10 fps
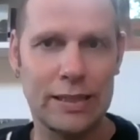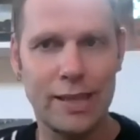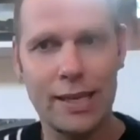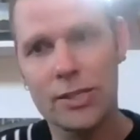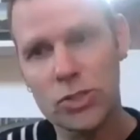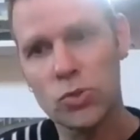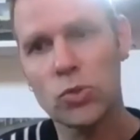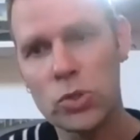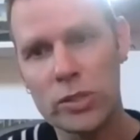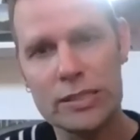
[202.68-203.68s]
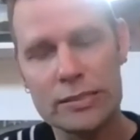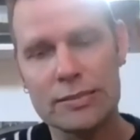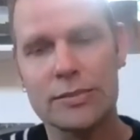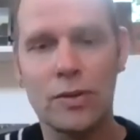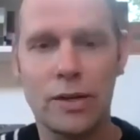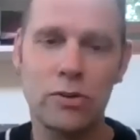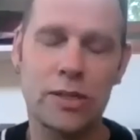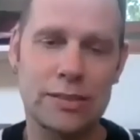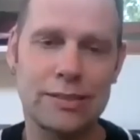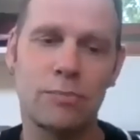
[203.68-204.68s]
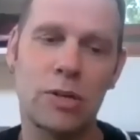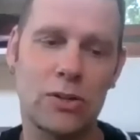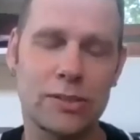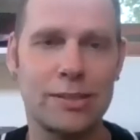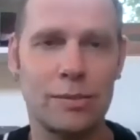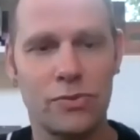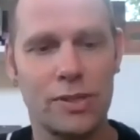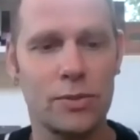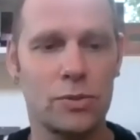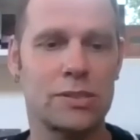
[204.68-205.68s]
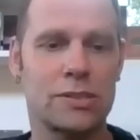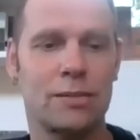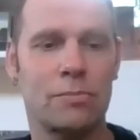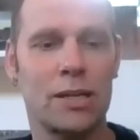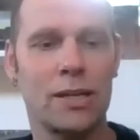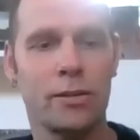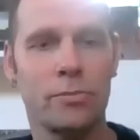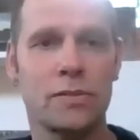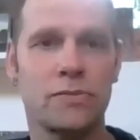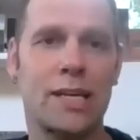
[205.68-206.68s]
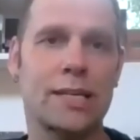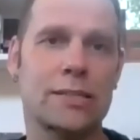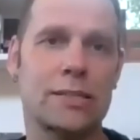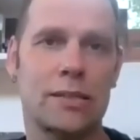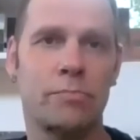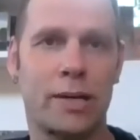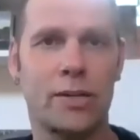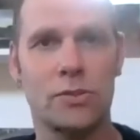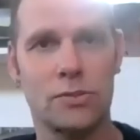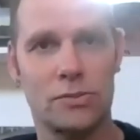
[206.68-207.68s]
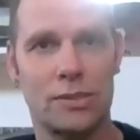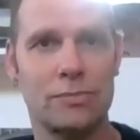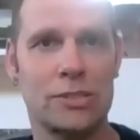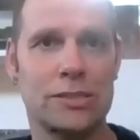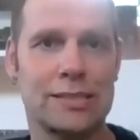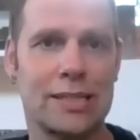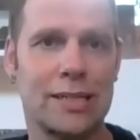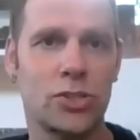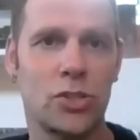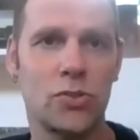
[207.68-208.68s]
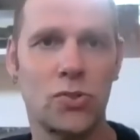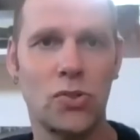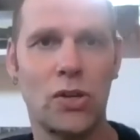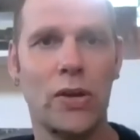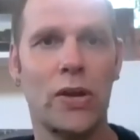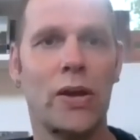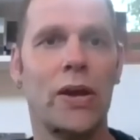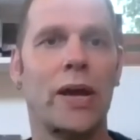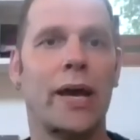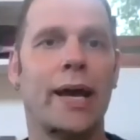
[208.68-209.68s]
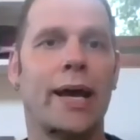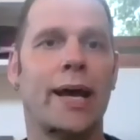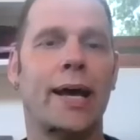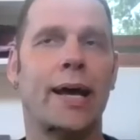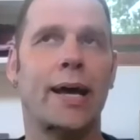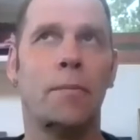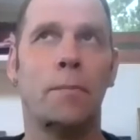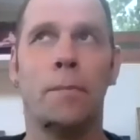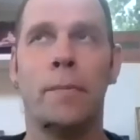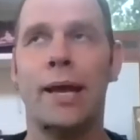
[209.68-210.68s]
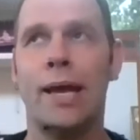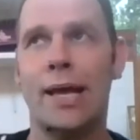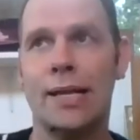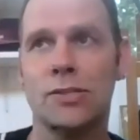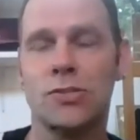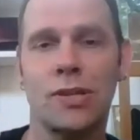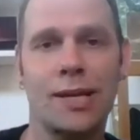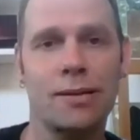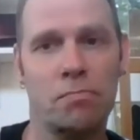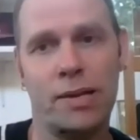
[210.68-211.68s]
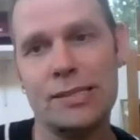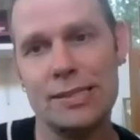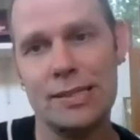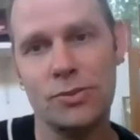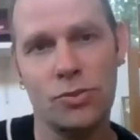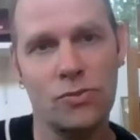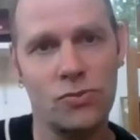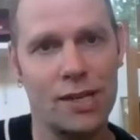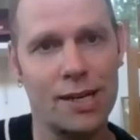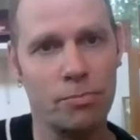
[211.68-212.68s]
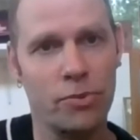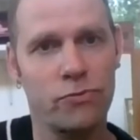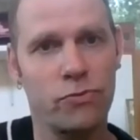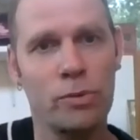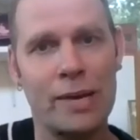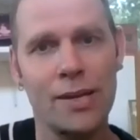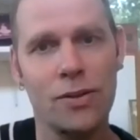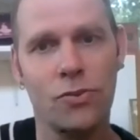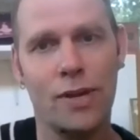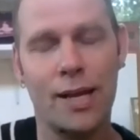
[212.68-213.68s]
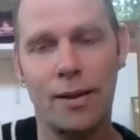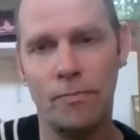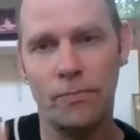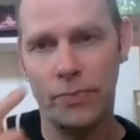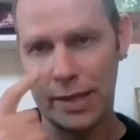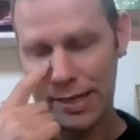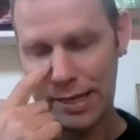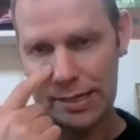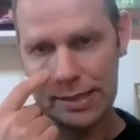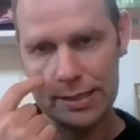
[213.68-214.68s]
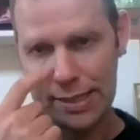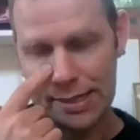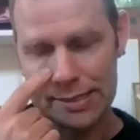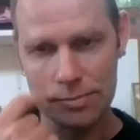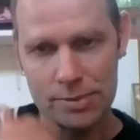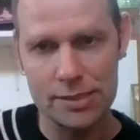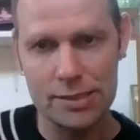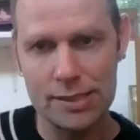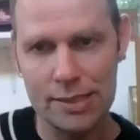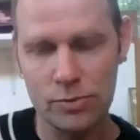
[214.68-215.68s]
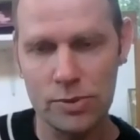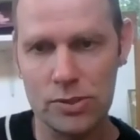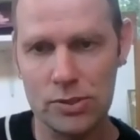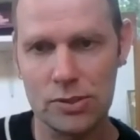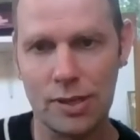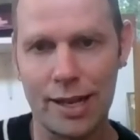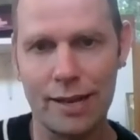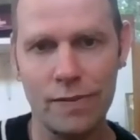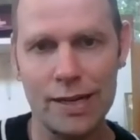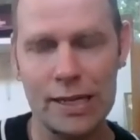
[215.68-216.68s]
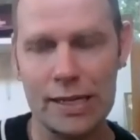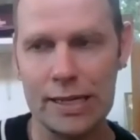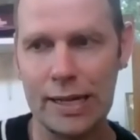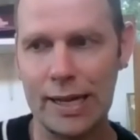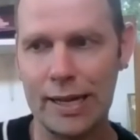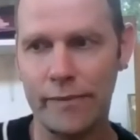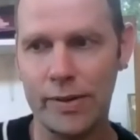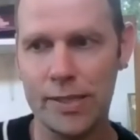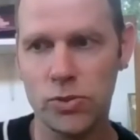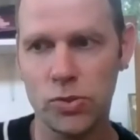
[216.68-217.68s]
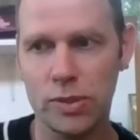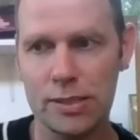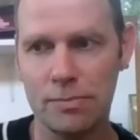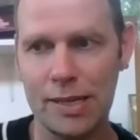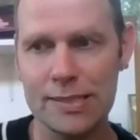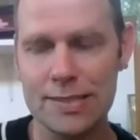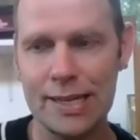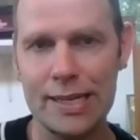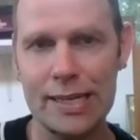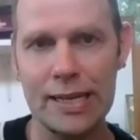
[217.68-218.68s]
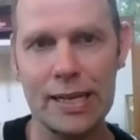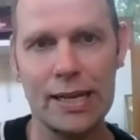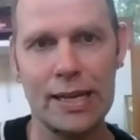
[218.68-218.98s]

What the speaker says: Their stories. So I wrote to them and asked them if they would just send me a little bit of text about the images that I'd chosen. And so that basically sort of set up the format. And then I did that exhibition and that was lovely. I enjoyed it immensely.